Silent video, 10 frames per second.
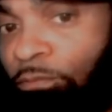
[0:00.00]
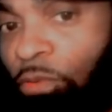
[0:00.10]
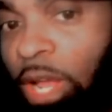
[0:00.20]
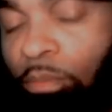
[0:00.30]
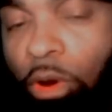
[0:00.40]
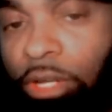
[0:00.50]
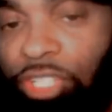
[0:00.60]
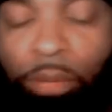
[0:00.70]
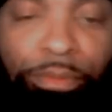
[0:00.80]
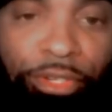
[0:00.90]
Frank Martin
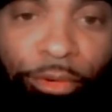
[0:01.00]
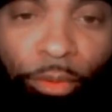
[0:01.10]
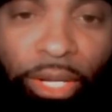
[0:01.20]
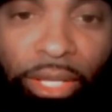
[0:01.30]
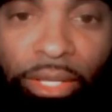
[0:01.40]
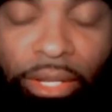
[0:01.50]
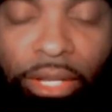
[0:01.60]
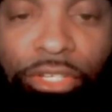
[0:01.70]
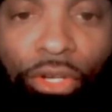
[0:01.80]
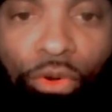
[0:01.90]
jumps in the ring and
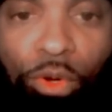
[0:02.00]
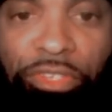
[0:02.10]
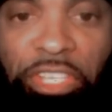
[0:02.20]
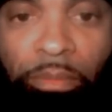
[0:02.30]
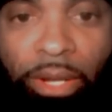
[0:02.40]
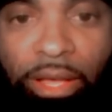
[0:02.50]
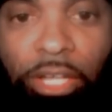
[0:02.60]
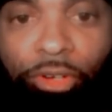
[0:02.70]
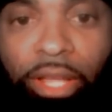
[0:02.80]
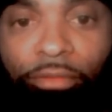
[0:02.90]
then Shakur sends him a
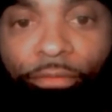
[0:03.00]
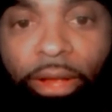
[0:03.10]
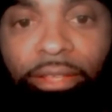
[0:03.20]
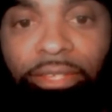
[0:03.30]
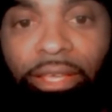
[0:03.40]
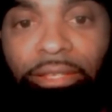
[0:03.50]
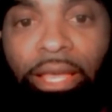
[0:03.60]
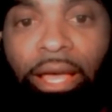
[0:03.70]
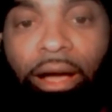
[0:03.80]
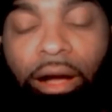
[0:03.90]
contract and Frank says,
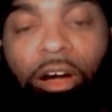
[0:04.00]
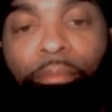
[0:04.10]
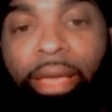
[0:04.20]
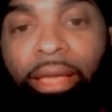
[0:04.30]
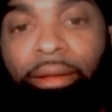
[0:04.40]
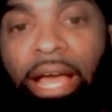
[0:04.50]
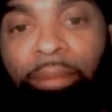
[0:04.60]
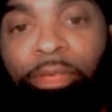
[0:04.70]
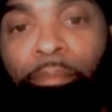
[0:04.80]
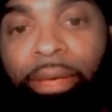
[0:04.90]
oh man,
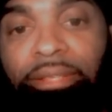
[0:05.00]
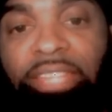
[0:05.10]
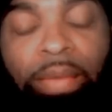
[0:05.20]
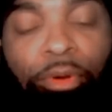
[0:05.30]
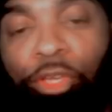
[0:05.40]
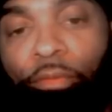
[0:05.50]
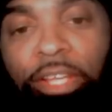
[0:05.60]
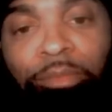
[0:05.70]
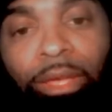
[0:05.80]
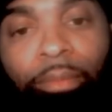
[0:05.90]
I'm your best name on your
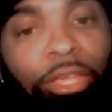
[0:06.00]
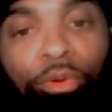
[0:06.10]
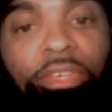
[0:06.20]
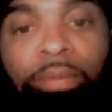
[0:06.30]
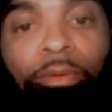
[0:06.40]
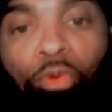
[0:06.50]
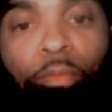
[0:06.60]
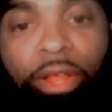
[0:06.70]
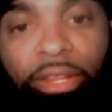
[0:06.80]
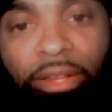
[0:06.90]
resume, man. You can give me
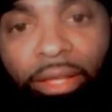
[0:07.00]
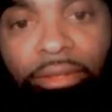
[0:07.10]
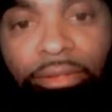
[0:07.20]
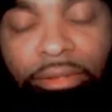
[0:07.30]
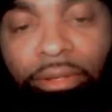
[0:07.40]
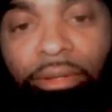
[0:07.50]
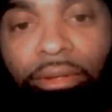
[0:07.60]
more money than this.